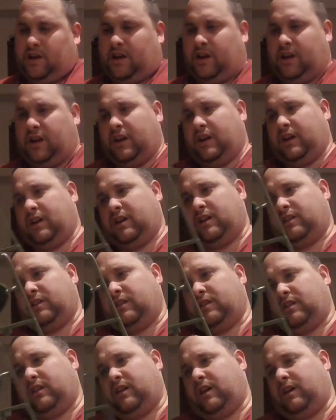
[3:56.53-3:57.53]

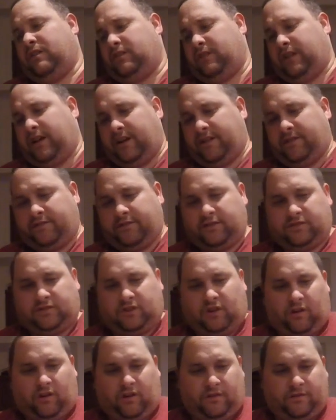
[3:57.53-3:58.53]
And the other F is
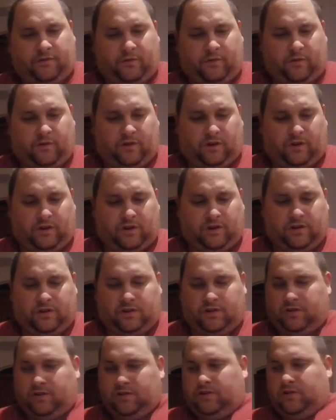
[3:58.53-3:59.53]
all for
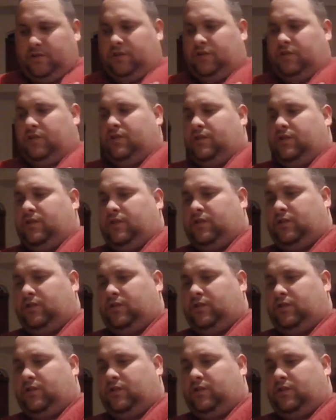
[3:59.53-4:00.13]
the